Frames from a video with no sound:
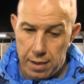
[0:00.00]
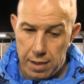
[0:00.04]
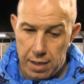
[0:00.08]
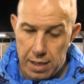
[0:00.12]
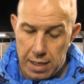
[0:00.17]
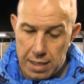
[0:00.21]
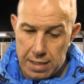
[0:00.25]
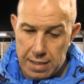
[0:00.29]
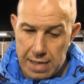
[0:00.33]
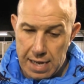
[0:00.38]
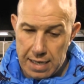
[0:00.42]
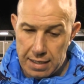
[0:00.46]

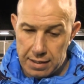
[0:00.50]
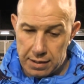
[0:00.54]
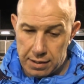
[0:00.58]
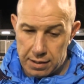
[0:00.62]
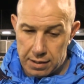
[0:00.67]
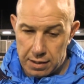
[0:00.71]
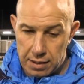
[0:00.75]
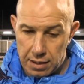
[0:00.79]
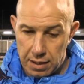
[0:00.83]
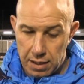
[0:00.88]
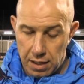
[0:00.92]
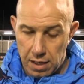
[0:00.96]
and
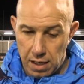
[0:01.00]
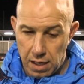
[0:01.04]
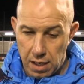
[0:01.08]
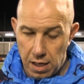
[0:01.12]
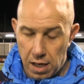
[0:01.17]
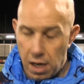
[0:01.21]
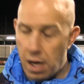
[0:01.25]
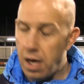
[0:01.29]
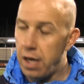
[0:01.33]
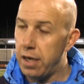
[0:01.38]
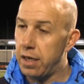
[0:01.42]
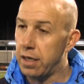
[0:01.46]
that's
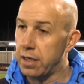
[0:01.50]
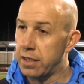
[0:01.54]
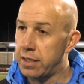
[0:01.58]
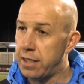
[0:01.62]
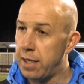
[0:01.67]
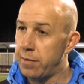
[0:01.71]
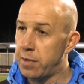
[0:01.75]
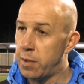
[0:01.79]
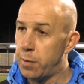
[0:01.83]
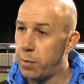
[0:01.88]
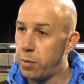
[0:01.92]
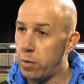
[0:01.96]

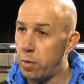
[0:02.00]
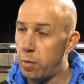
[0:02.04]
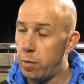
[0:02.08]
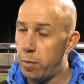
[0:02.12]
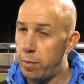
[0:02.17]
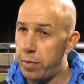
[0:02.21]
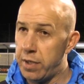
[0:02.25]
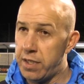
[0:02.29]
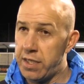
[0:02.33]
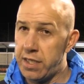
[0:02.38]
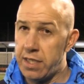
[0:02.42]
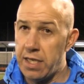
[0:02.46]
unacceptable,
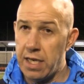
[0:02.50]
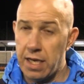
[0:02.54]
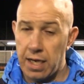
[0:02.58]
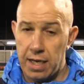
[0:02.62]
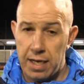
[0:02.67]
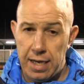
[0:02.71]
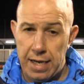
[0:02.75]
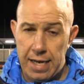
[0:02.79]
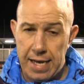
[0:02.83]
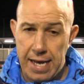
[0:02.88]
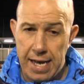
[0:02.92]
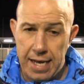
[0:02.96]

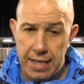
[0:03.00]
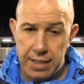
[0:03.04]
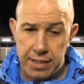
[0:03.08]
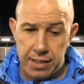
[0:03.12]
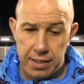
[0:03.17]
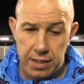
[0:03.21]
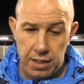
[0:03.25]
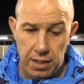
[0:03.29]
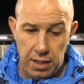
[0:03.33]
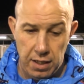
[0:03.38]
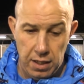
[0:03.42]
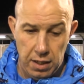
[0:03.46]
particularly
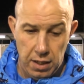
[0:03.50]
as